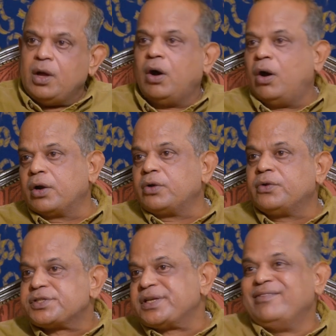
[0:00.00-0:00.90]
or
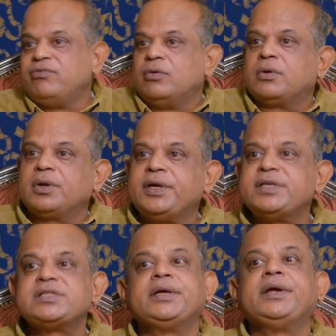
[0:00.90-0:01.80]
your cell phone,
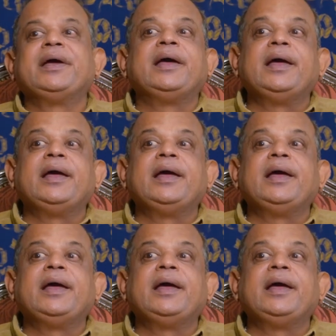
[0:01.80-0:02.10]
it's a